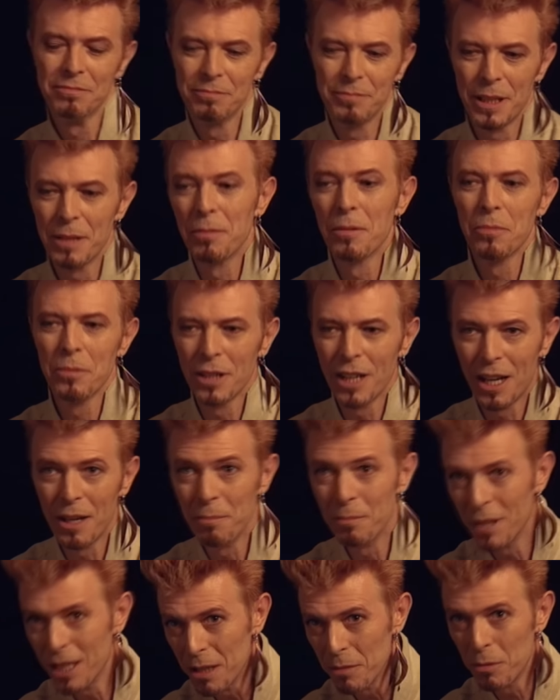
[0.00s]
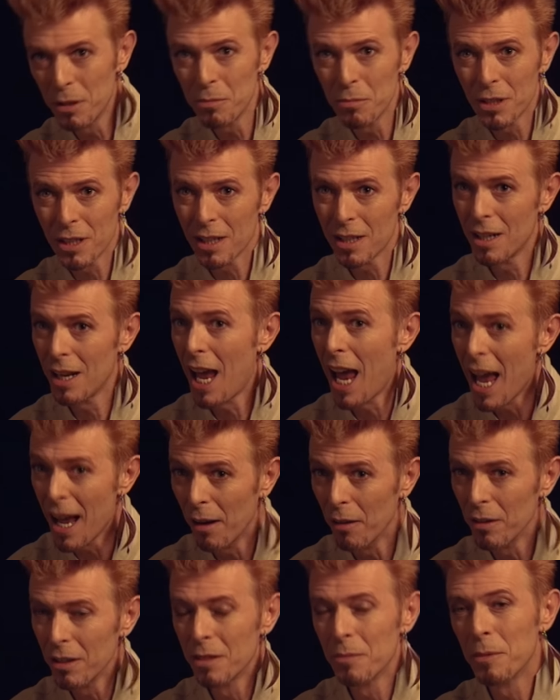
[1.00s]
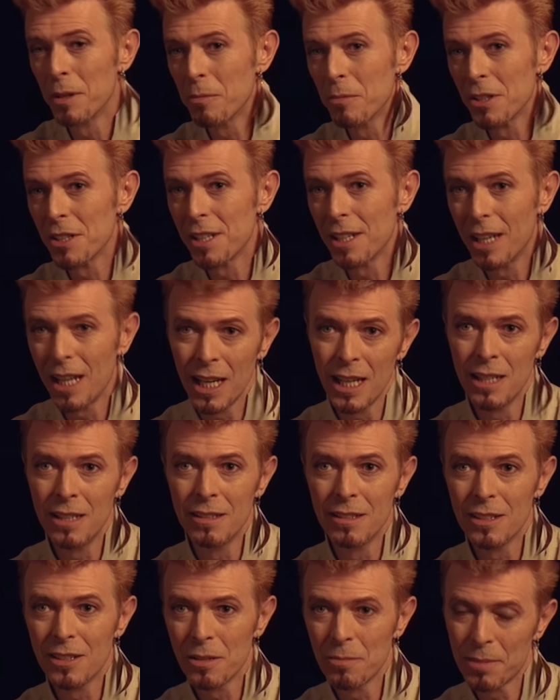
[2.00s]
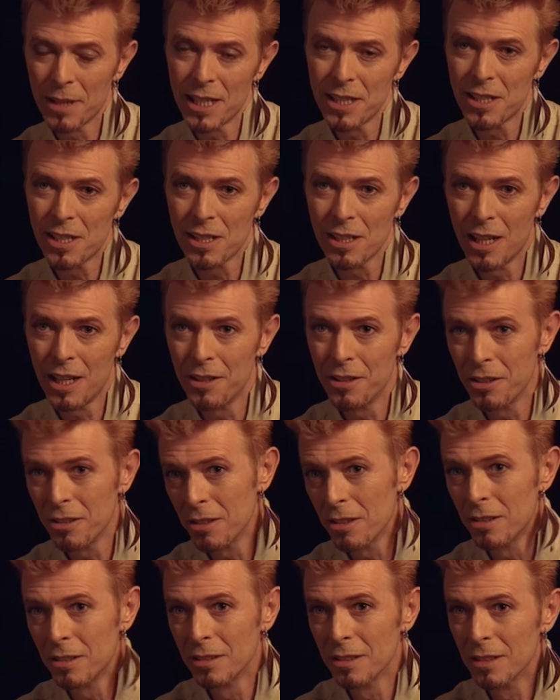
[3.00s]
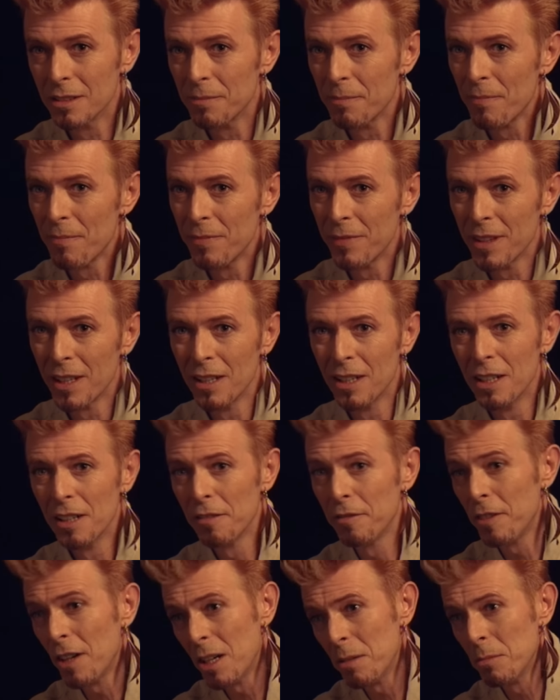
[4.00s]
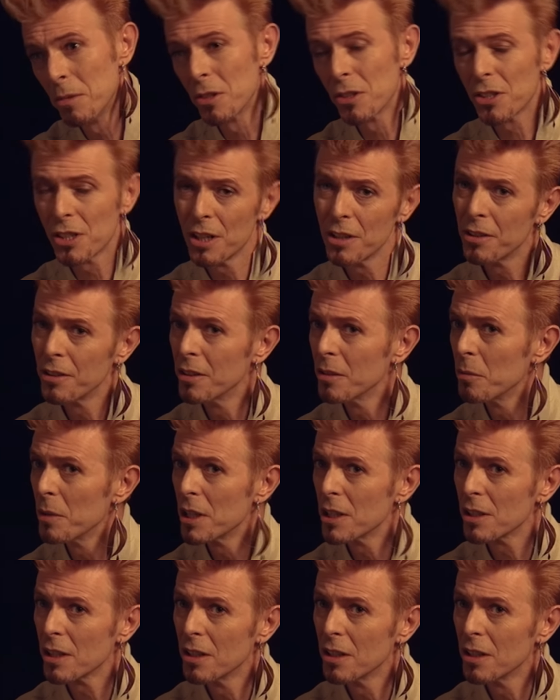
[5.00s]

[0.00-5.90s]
people were like me. We wanted it out and we wanted in to places like New York, far more so than the West